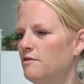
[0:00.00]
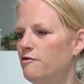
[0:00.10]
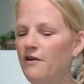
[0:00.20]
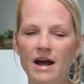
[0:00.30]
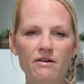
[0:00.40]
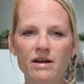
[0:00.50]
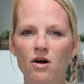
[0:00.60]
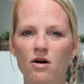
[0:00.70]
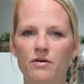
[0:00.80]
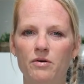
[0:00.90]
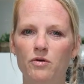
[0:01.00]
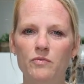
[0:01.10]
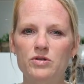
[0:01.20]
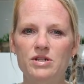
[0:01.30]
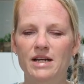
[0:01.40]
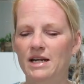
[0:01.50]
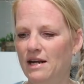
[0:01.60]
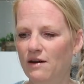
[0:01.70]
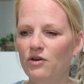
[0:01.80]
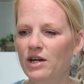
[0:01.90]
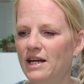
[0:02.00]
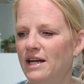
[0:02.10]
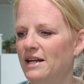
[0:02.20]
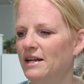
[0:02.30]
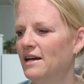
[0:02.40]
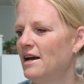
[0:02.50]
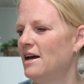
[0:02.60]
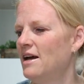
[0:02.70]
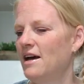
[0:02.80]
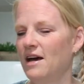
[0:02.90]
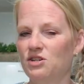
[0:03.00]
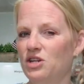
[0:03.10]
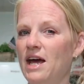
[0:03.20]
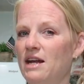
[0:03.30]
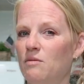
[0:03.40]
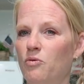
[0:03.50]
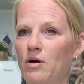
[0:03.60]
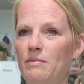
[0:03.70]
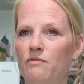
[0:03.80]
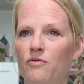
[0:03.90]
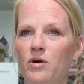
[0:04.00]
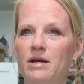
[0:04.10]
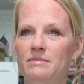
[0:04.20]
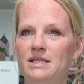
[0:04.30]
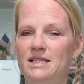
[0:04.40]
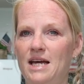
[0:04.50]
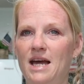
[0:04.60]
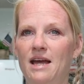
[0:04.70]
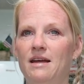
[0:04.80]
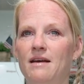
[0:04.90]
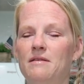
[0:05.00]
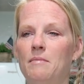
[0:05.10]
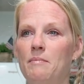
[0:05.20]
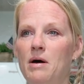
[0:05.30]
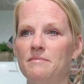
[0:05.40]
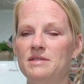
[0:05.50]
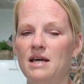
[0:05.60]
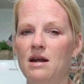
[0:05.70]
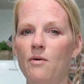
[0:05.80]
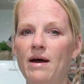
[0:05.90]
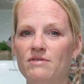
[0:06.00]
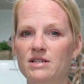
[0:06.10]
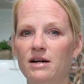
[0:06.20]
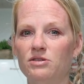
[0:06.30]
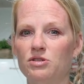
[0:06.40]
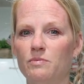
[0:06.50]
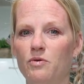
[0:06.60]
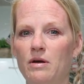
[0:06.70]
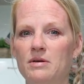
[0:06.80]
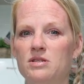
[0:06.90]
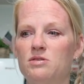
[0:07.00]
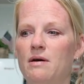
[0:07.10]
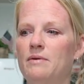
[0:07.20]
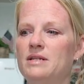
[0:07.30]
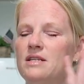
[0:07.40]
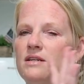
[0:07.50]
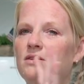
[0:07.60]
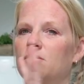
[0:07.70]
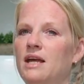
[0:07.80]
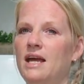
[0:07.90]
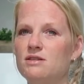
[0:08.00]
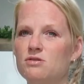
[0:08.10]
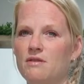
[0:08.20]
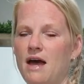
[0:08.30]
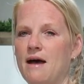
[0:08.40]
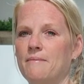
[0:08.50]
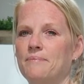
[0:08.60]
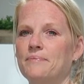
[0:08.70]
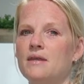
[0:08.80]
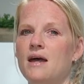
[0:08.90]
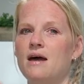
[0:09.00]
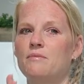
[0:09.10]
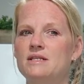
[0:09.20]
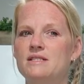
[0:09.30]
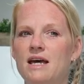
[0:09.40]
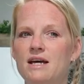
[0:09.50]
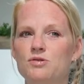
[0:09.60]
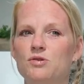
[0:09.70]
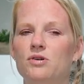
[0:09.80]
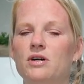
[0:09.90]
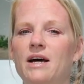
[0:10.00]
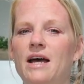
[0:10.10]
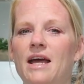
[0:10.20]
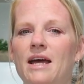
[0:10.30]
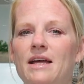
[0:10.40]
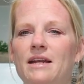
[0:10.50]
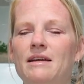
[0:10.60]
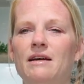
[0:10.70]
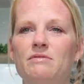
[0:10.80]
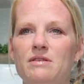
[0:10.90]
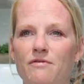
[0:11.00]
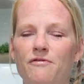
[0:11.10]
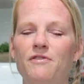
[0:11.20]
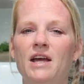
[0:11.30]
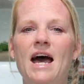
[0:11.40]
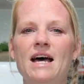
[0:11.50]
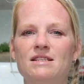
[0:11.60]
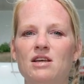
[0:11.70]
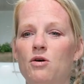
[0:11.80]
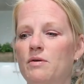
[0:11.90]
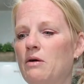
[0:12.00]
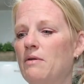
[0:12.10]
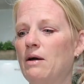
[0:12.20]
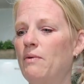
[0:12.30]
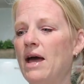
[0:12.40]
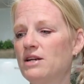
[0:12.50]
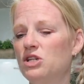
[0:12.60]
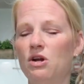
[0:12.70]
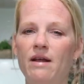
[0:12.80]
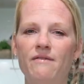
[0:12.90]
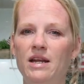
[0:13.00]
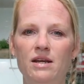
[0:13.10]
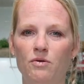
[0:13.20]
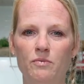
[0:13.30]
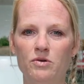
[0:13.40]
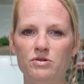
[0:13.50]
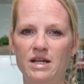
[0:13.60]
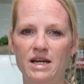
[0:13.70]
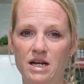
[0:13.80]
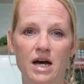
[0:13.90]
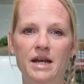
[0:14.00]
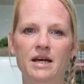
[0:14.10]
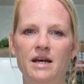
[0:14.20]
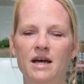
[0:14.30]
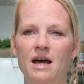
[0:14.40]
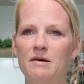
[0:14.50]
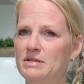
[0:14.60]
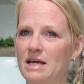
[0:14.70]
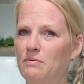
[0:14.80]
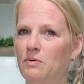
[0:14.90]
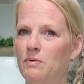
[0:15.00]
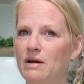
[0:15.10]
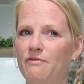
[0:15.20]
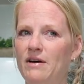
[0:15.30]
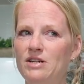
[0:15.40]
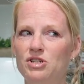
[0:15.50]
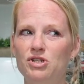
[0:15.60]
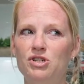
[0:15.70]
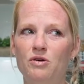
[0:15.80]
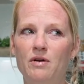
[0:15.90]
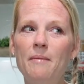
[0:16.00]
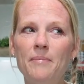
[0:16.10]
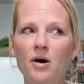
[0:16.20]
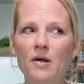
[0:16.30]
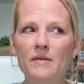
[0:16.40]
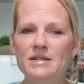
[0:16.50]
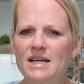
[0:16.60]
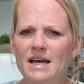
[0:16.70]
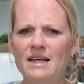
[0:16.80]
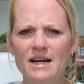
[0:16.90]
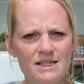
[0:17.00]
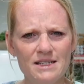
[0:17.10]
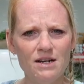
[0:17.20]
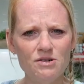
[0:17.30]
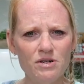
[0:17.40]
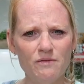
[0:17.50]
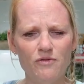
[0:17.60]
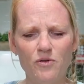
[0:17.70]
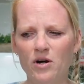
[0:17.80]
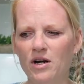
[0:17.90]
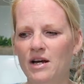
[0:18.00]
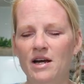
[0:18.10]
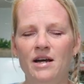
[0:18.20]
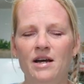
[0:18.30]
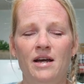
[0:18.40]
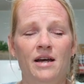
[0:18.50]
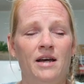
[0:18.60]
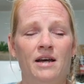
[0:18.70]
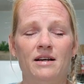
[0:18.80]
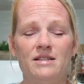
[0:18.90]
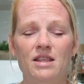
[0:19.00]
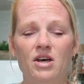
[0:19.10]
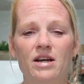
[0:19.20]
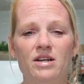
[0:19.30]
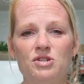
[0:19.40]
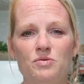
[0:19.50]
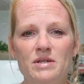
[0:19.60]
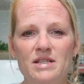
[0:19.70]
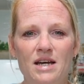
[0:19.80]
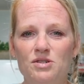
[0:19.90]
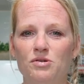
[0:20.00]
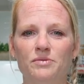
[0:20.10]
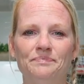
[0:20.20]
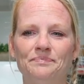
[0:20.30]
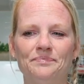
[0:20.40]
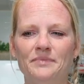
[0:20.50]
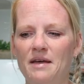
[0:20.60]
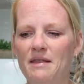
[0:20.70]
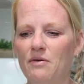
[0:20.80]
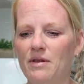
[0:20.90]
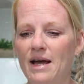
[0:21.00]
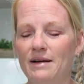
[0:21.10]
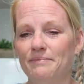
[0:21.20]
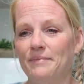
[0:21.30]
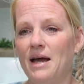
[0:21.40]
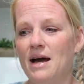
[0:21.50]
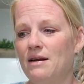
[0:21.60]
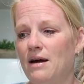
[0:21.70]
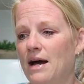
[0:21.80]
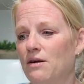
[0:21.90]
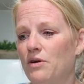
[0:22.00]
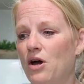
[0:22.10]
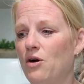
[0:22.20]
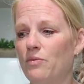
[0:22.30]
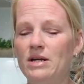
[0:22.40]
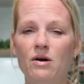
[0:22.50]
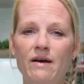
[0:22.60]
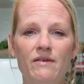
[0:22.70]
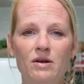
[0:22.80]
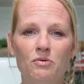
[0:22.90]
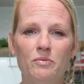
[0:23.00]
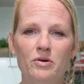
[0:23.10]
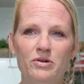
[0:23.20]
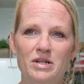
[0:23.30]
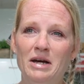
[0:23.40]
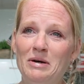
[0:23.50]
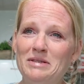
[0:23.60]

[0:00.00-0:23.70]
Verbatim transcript: firing all their groomers and they can never get in and I actually had an appointment for him today and then my mom said, oh, I have a doctor's appointment. So I went to cancel that and reschedule and it was a fiasco. And they were like, we actually don't have any groomers, like none. I was like, well, what if I just showed up on the day that I scheduled him for? Because I thought I could just reschedule. And they were like, I, I don't know, we don't have any groomers.